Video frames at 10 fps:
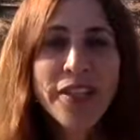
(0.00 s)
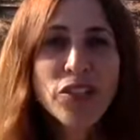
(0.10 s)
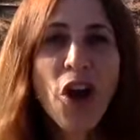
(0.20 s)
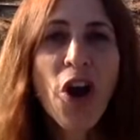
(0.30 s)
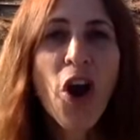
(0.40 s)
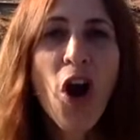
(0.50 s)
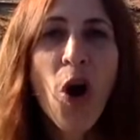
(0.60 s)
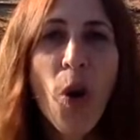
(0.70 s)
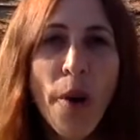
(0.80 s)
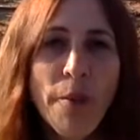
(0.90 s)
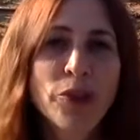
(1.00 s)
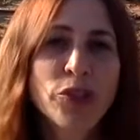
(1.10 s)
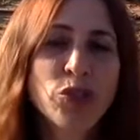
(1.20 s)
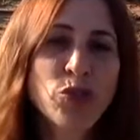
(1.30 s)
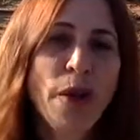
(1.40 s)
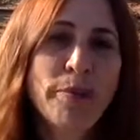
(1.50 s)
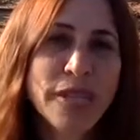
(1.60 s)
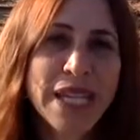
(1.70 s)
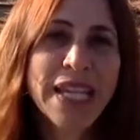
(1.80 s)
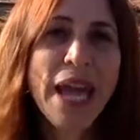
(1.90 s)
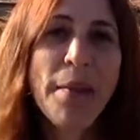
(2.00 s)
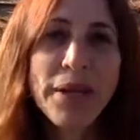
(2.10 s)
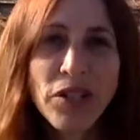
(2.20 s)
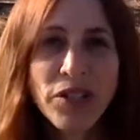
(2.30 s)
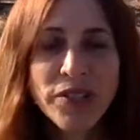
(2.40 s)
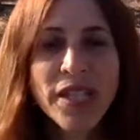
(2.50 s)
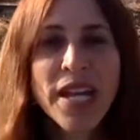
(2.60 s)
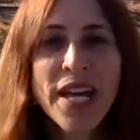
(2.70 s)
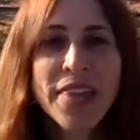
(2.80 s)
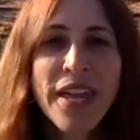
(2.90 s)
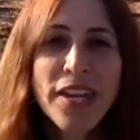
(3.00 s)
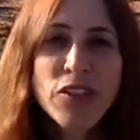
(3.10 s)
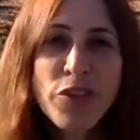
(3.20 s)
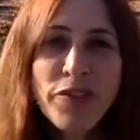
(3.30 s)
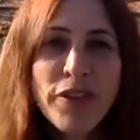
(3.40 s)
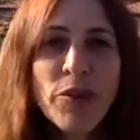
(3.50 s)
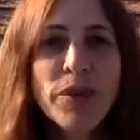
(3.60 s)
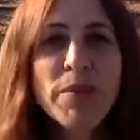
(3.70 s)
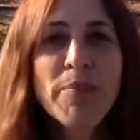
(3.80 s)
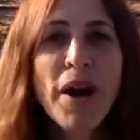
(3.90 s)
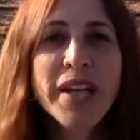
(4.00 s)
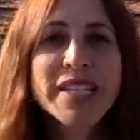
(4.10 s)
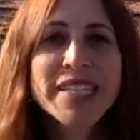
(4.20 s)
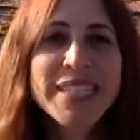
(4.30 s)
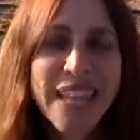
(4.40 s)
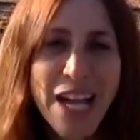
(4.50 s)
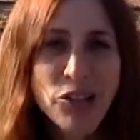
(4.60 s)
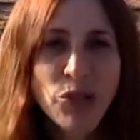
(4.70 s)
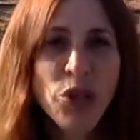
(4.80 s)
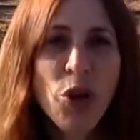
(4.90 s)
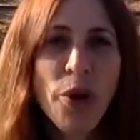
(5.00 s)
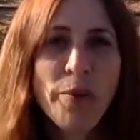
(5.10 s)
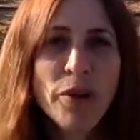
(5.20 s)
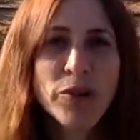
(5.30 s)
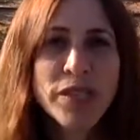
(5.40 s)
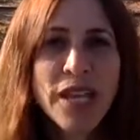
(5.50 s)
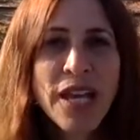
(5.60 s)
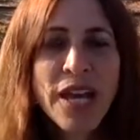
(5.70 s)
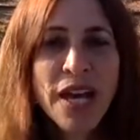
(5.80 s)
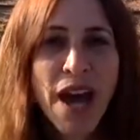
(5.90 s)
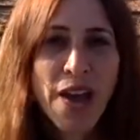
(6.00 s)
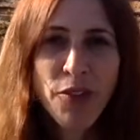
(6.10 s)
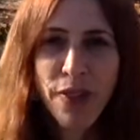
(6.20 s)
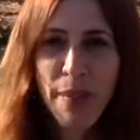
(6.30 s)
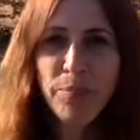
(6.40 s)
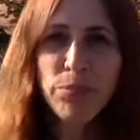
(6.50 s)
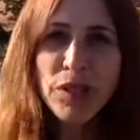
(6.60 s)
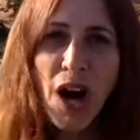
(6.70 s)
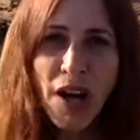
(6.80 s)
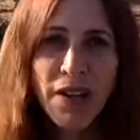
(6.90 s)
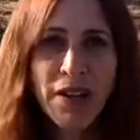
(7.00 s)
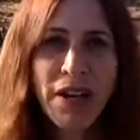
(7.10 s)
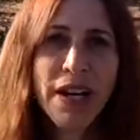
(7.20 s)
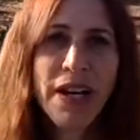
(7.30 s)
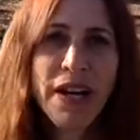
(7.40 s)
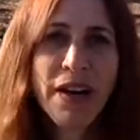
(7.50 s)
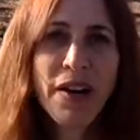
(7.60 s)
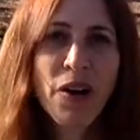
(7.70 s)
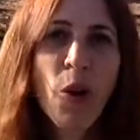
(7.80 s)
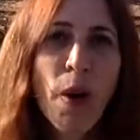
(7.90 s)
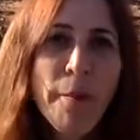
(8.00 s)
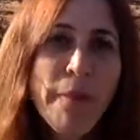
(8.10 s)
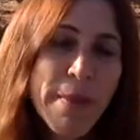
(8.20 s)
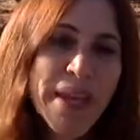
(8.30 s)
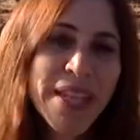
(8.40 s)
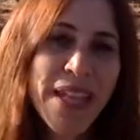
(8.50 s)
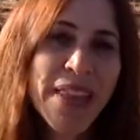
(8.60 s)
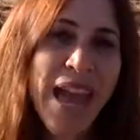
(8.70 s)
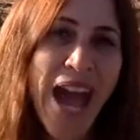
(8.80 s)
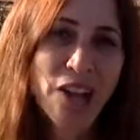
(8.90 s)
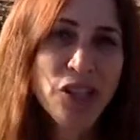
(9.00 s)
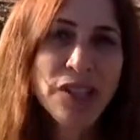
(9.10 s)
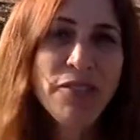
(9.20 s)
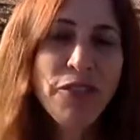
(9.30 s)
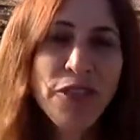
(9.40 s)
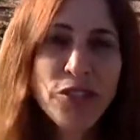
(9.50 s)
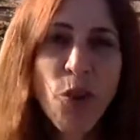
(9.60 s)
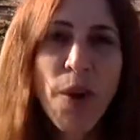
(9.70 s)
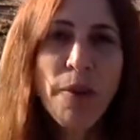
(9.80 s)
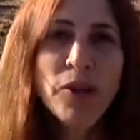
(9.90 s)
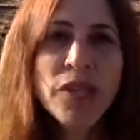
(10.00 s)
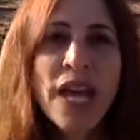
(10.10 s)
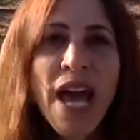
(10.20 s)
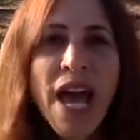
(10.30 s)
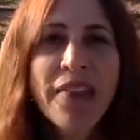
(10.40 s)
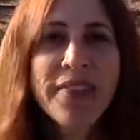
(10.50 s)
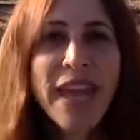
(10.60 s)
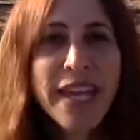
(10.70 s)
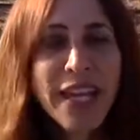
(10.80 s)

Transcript: these are hormone-disrupting chemicals that interfere with the body's natural hormones. Either they block uh, or mimic the actions of these hormones, and they